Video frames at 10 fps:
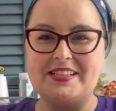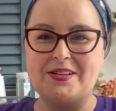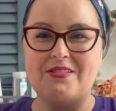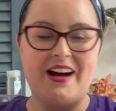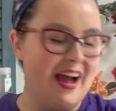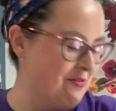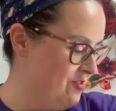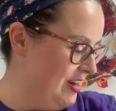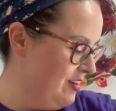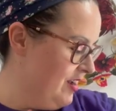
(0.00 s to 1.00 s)
So I
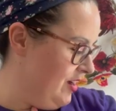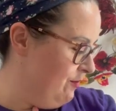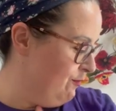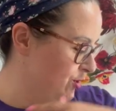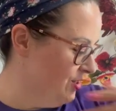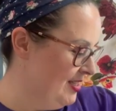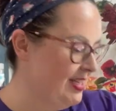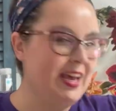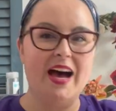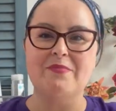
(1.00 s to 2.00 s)
want to uh,
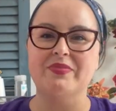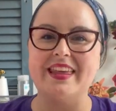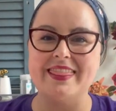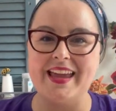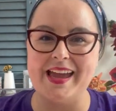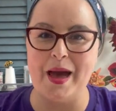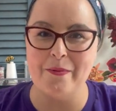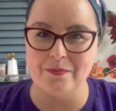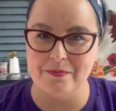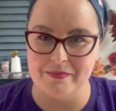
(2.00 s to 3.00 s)
first um, thank
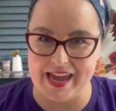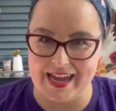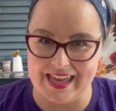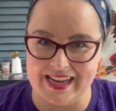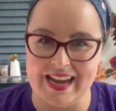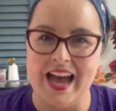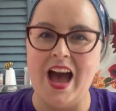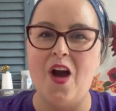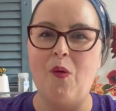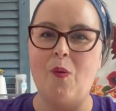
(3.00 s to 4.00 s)
Megan,
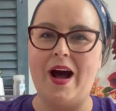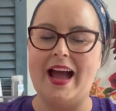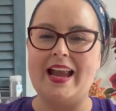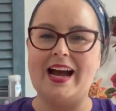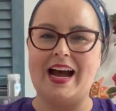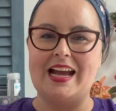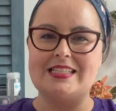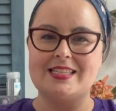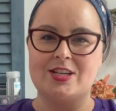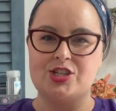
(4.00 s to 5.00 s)
Wide-Eyed
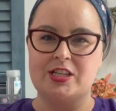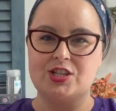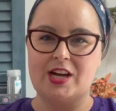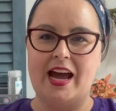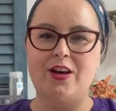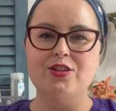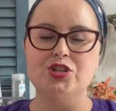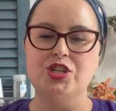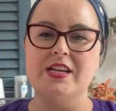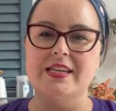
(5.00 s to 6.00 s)
Stitching Child.
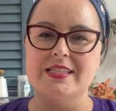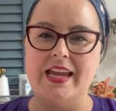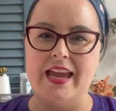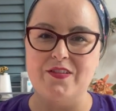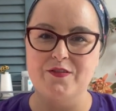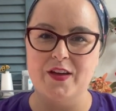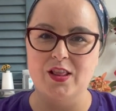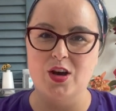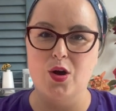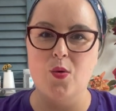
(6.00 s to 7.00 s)
She is a
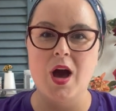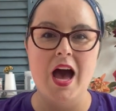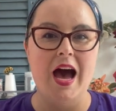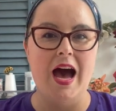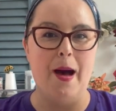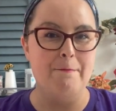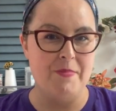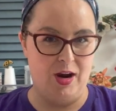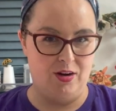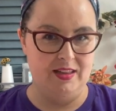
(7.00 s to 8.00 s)
fellow uh,
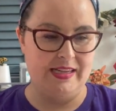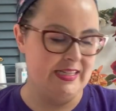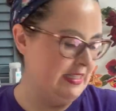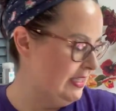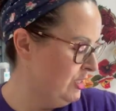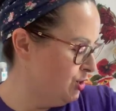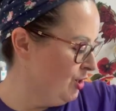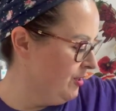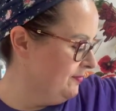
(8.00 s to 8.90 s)
Maryland stitcher.